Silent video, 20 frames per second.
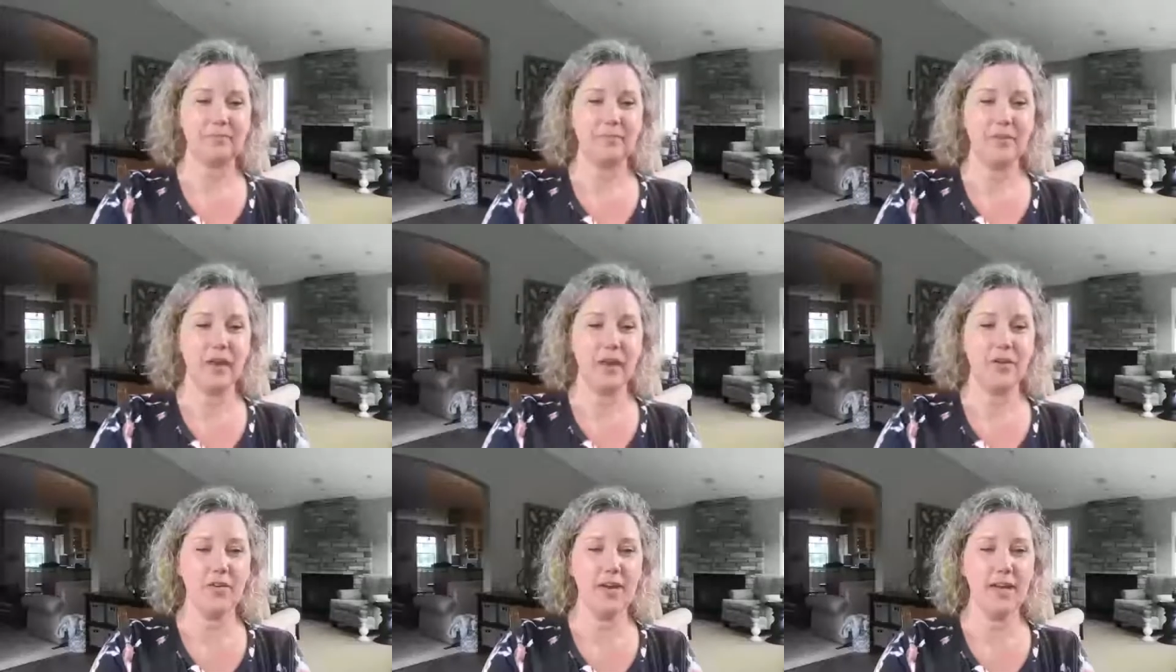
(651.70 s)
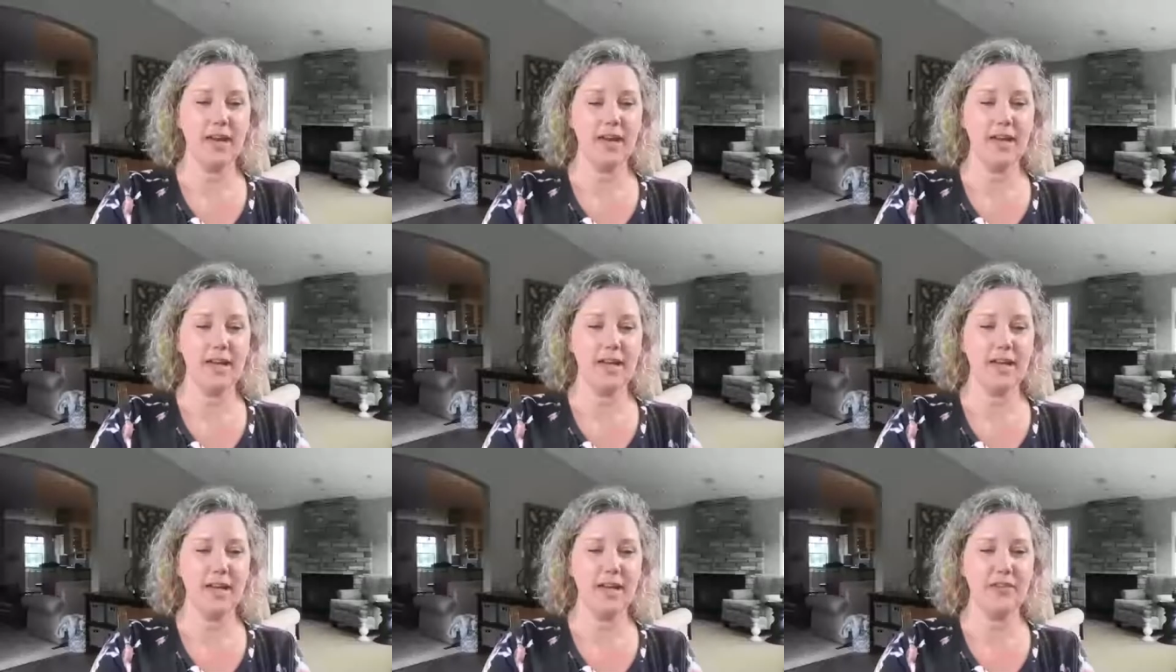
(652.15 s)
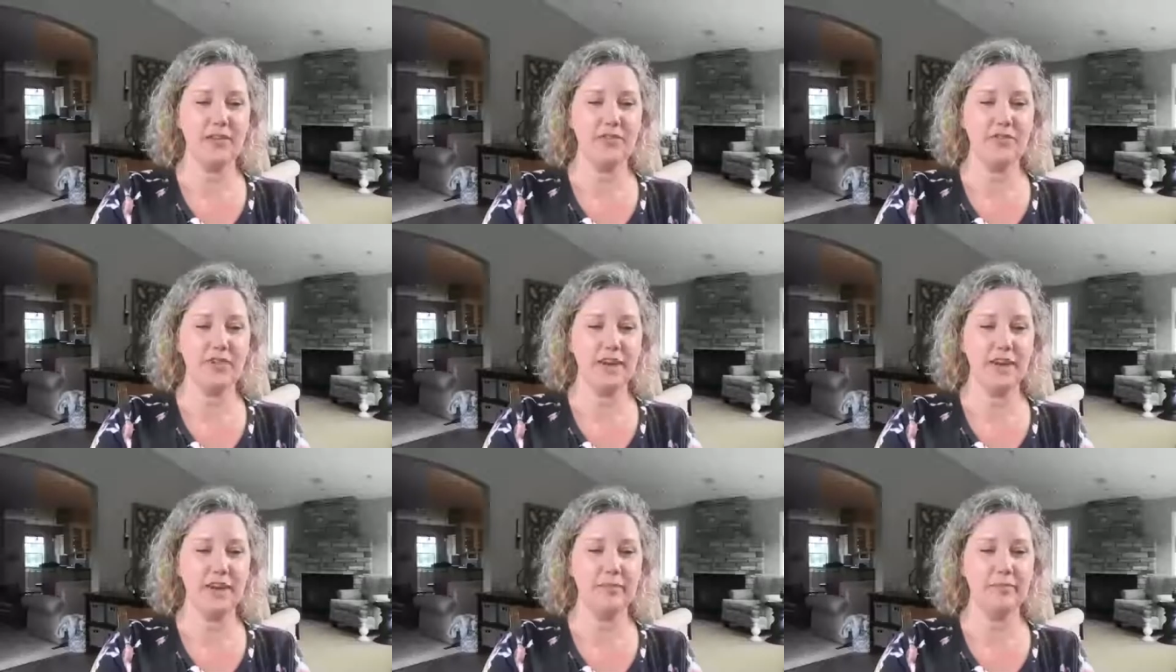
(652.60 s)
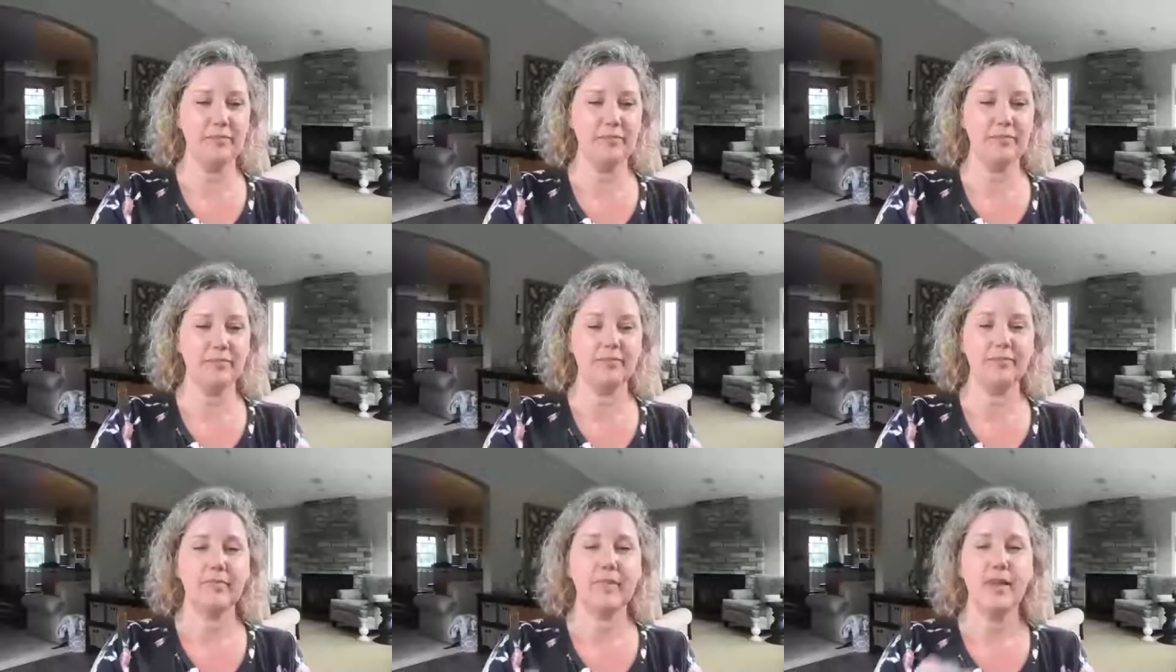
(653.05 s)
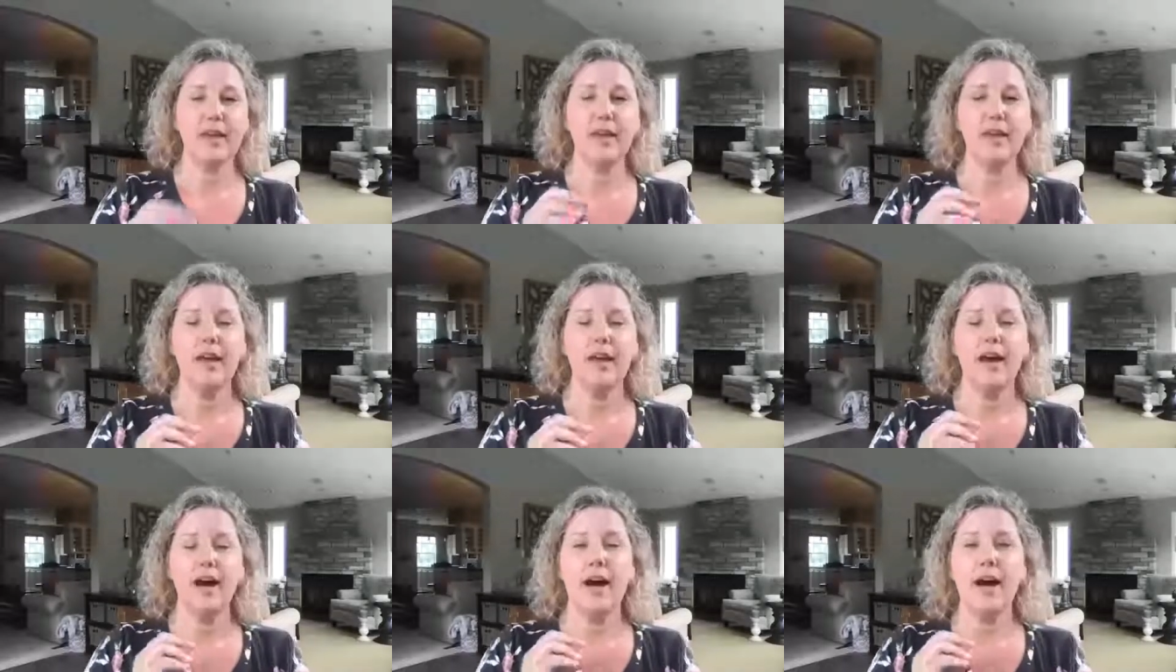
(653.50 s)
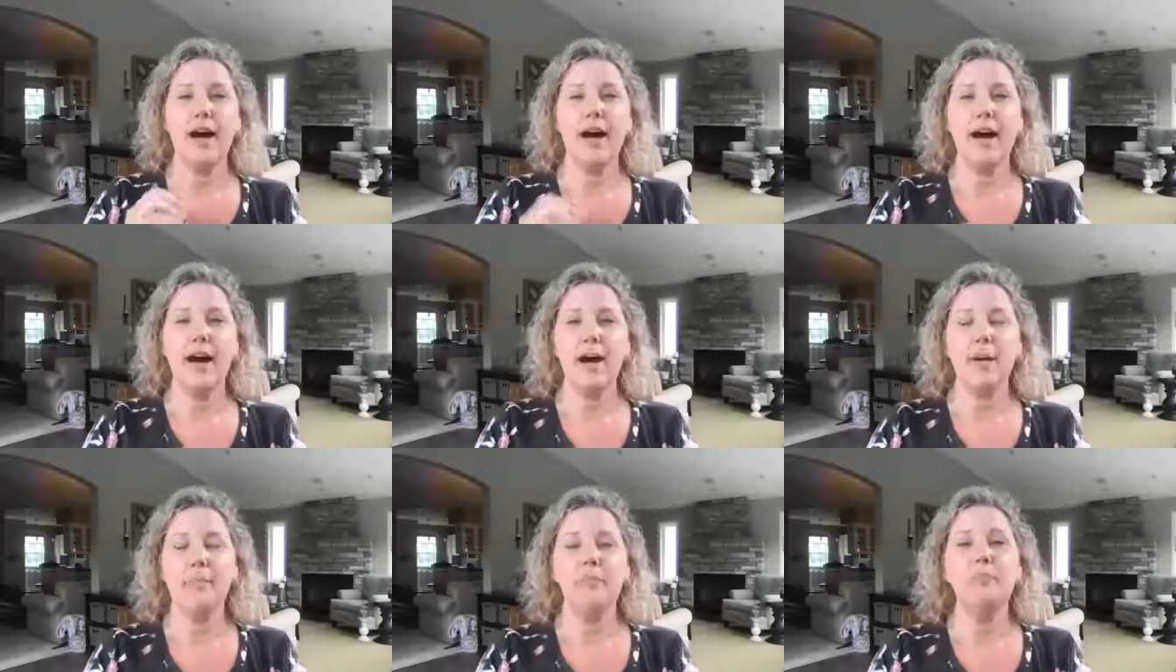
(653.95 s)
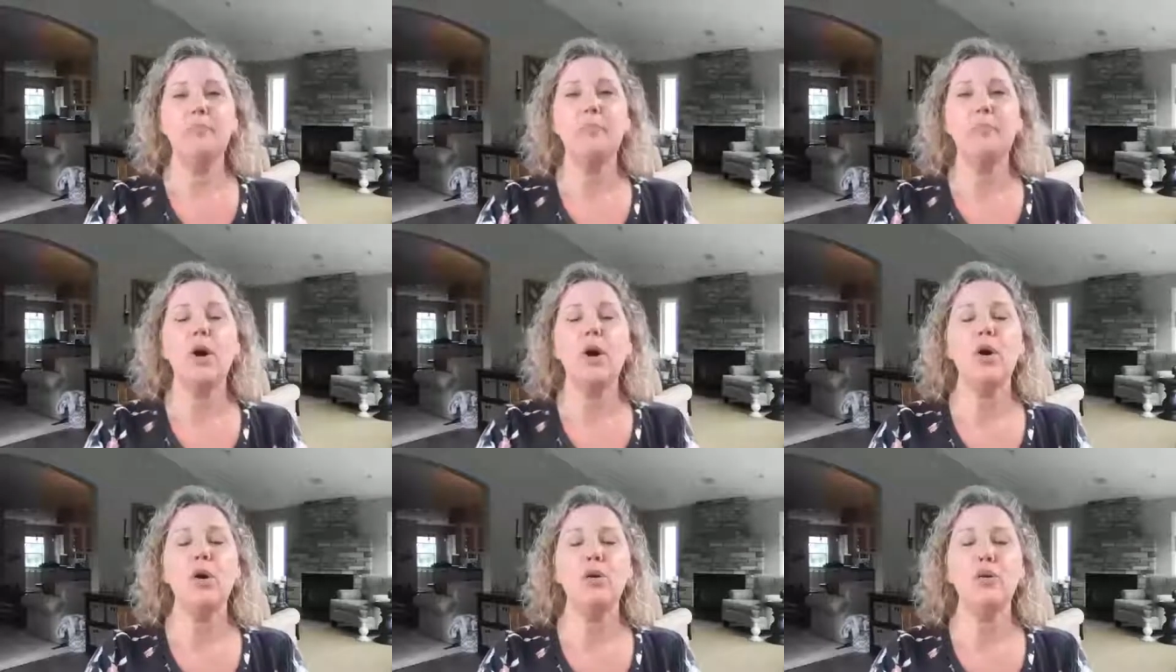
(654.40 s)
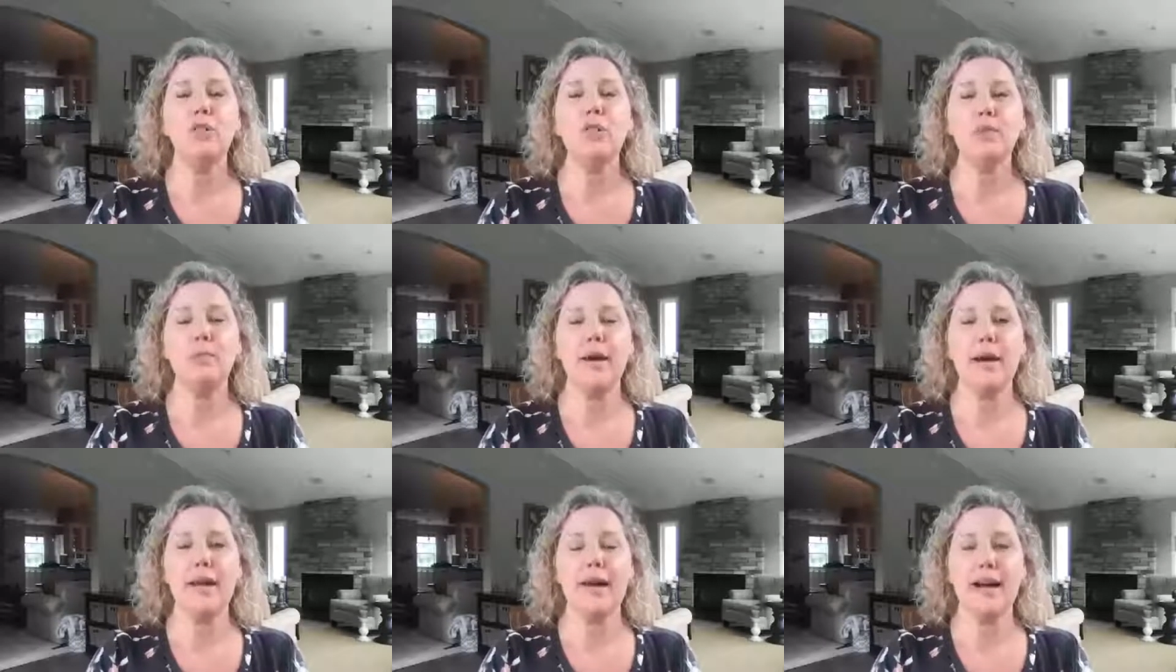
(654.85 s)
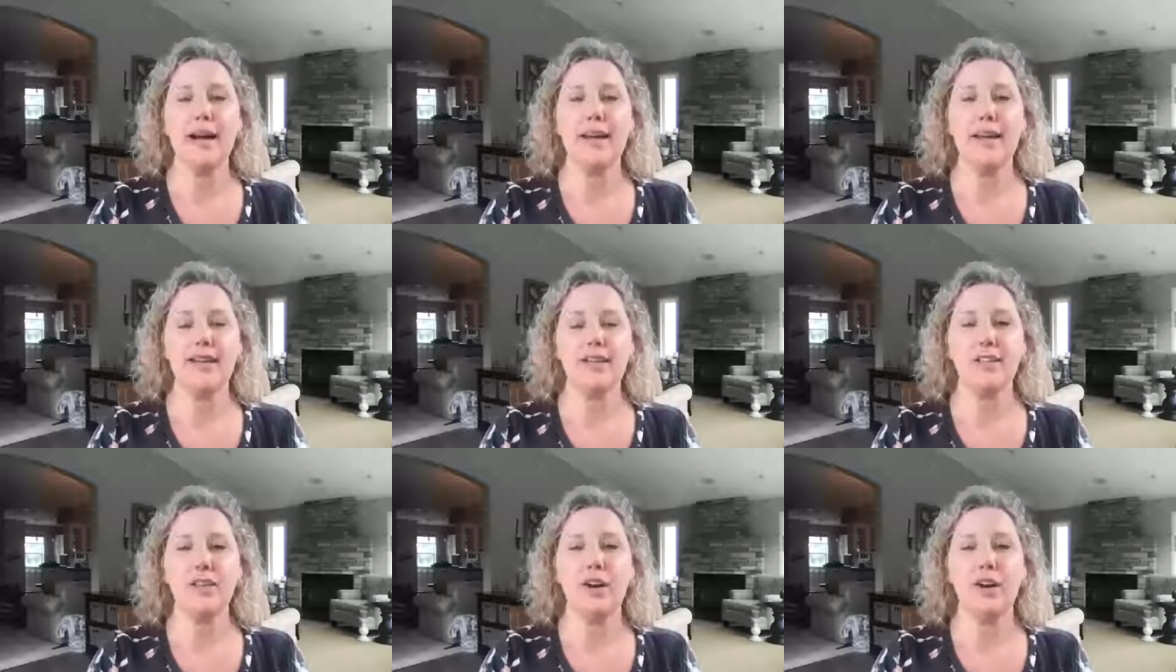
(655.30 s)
Okay, kind of fun. Postbiotics